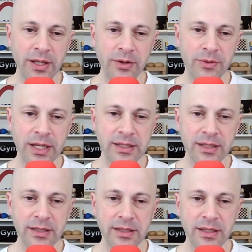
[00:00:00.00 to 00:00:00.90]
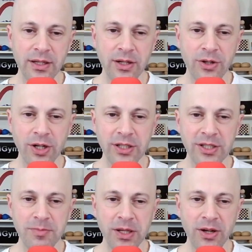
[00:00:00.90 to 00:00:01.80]
and the rest is
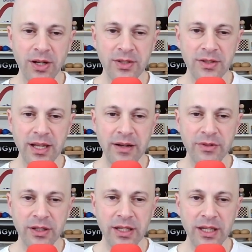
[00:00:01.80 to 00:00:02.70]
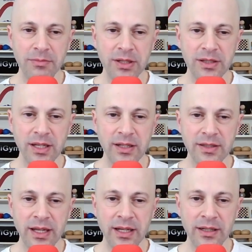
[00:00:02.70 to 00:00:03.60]
curtains, because after king
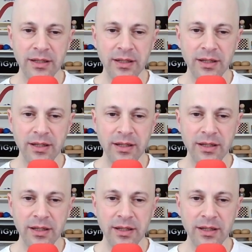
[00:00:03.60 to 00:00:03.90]
b6 and